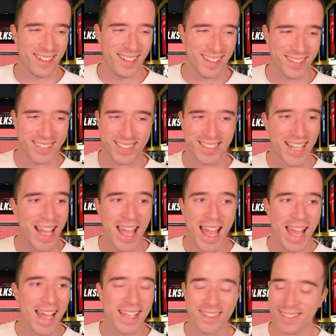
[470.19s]
it's
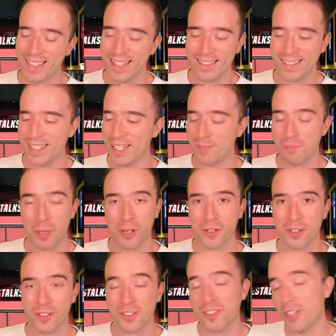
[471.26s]

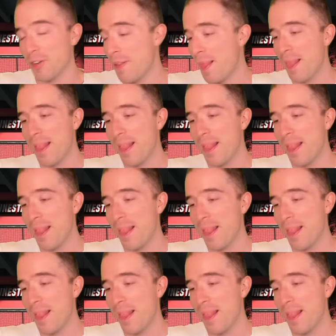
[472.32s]
bonkers. So,